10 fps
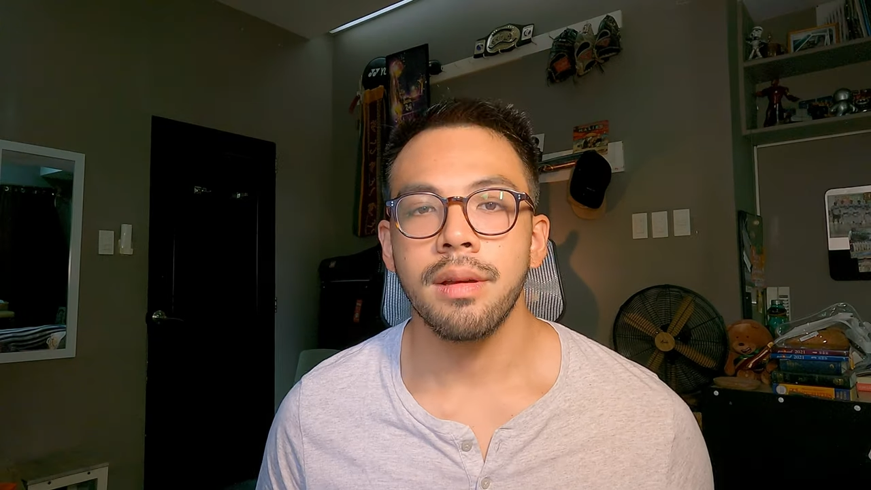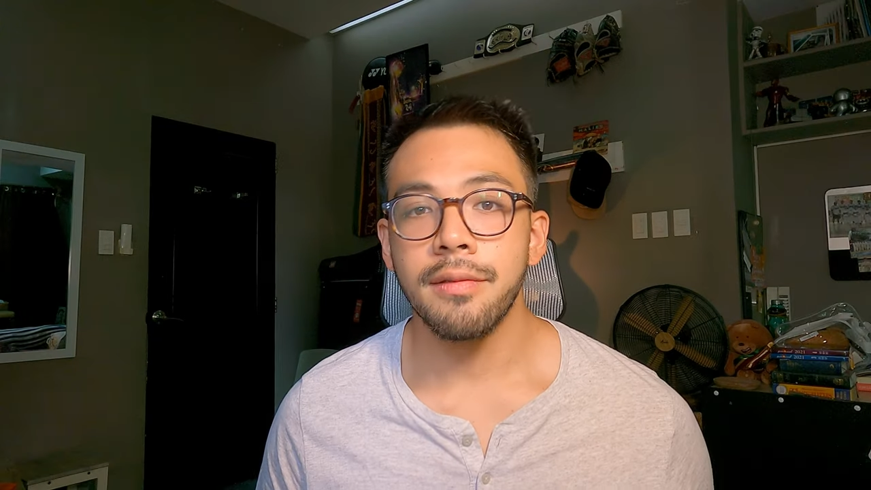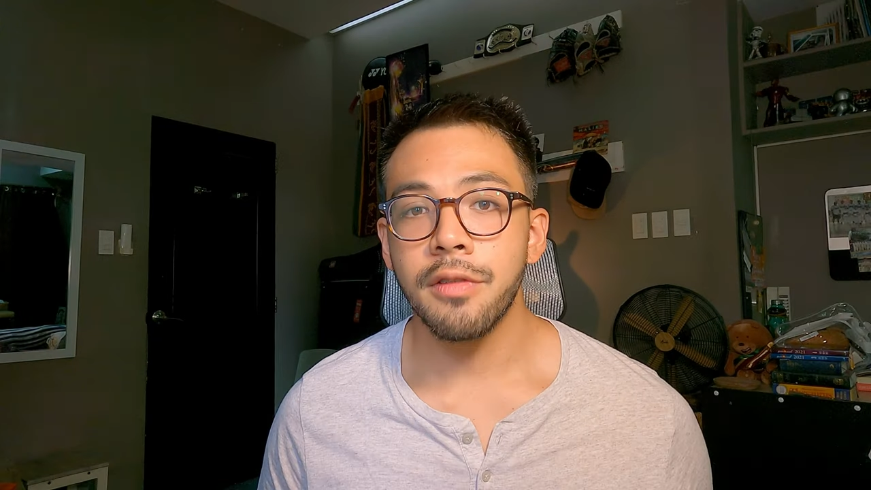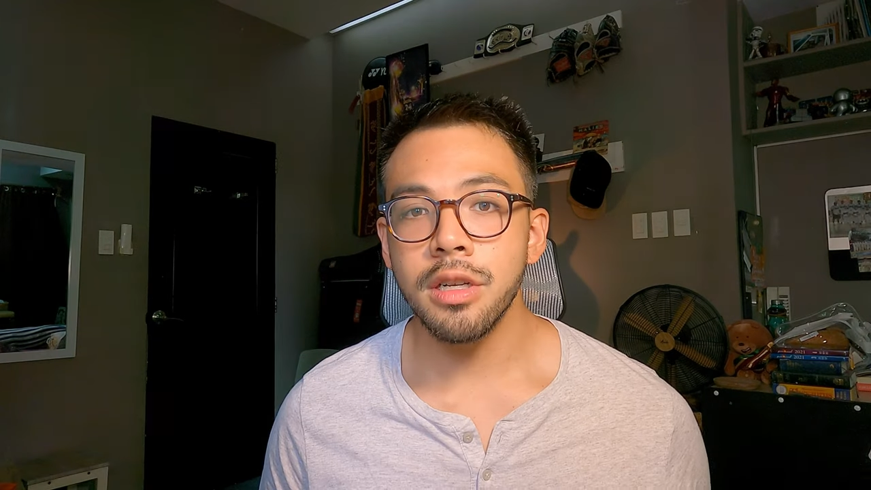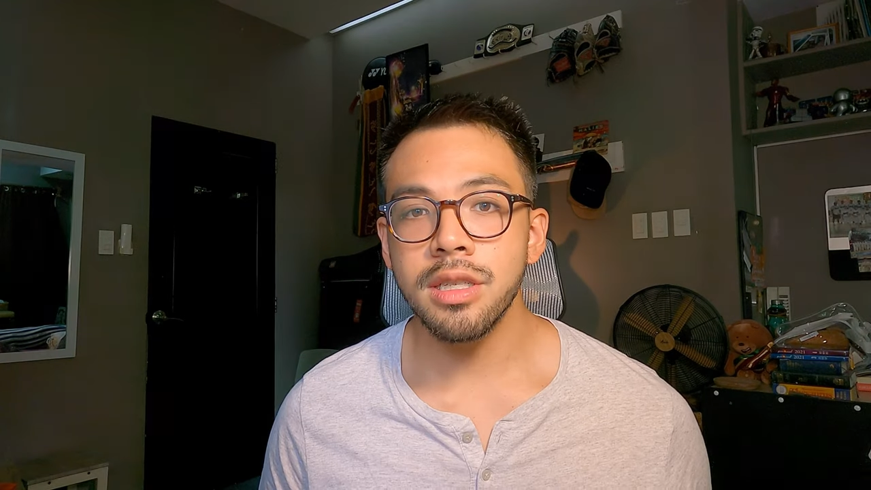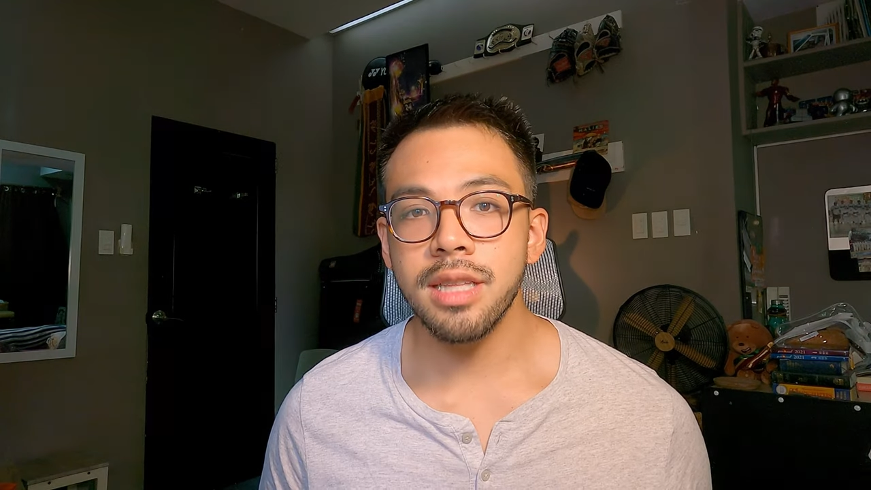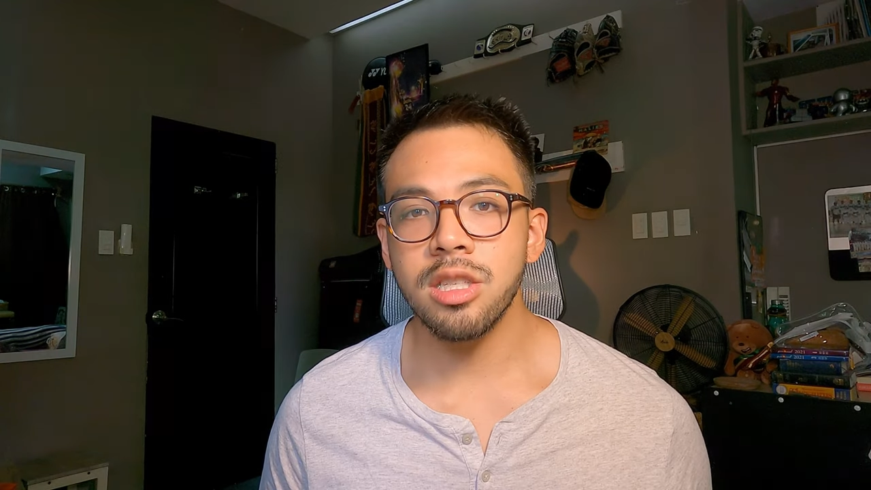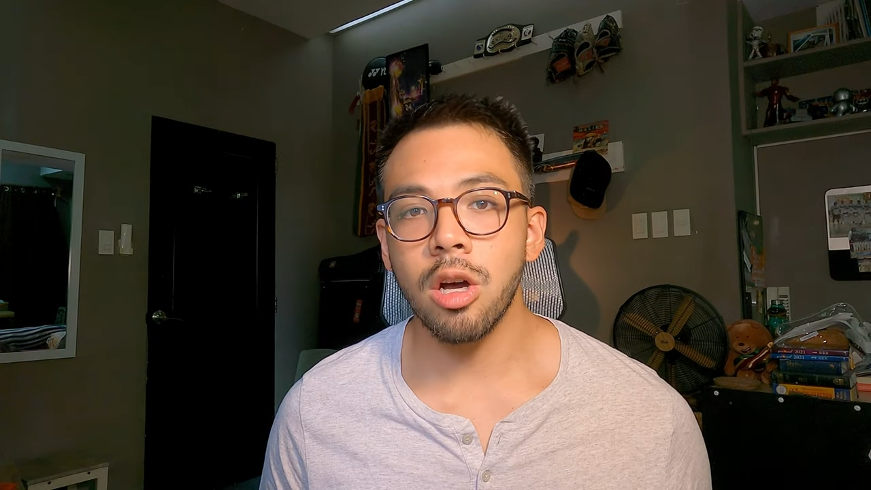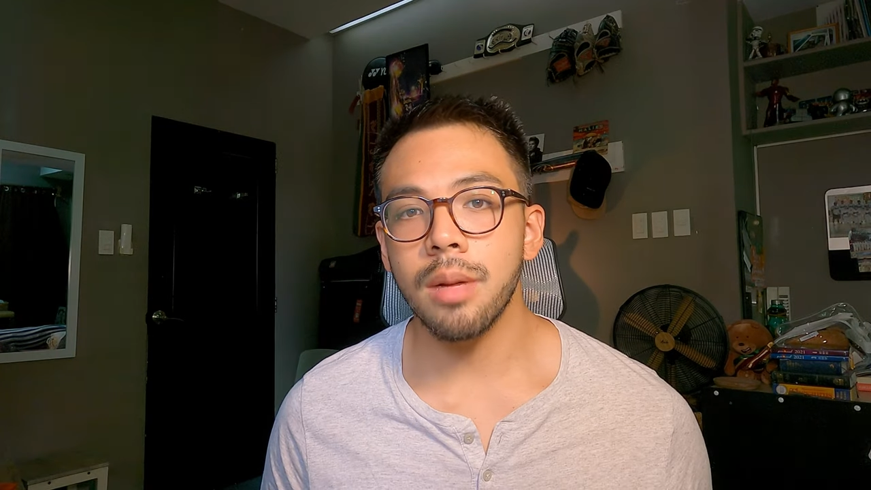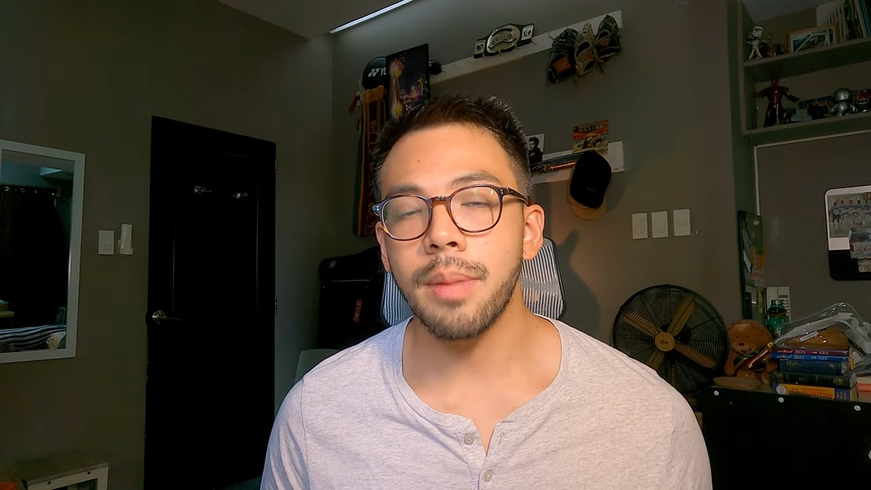First, let's
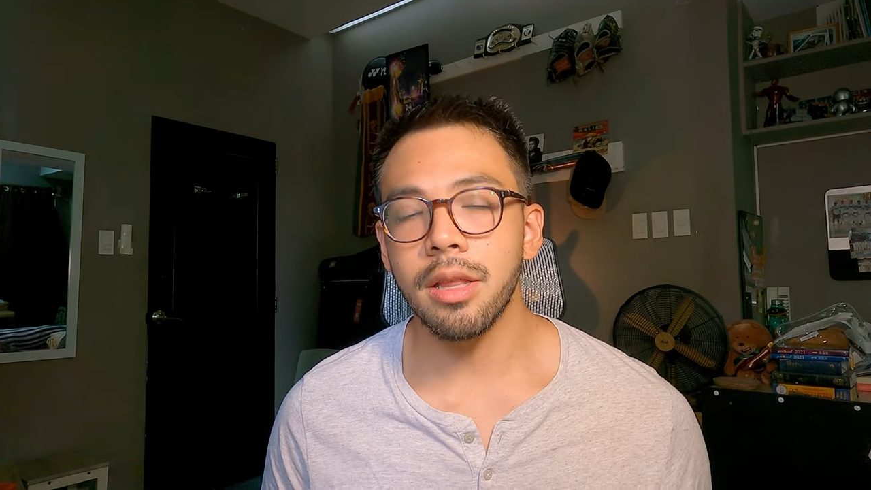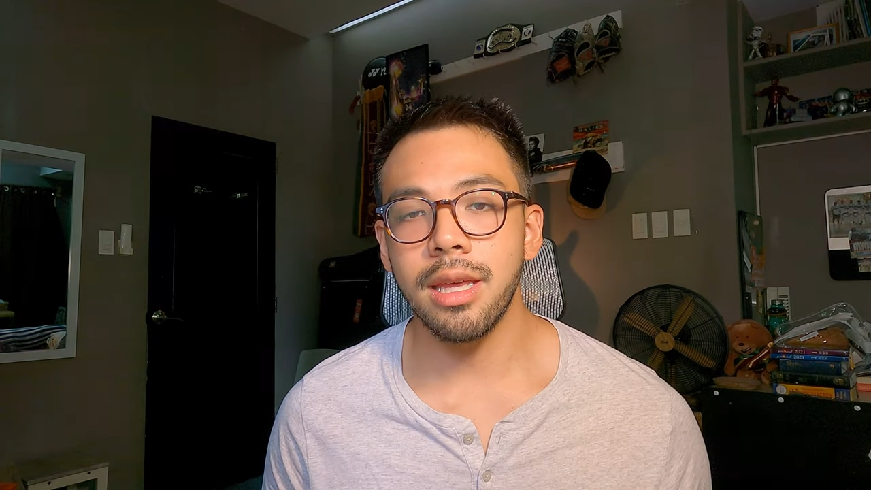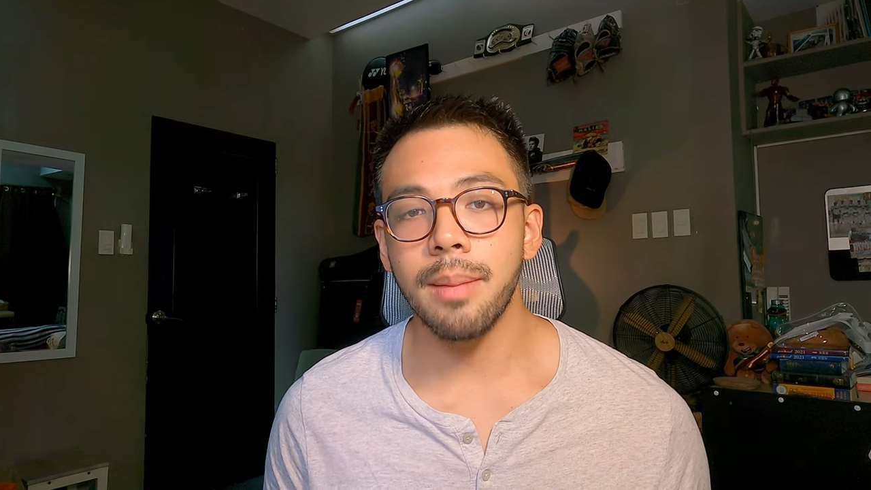talk about the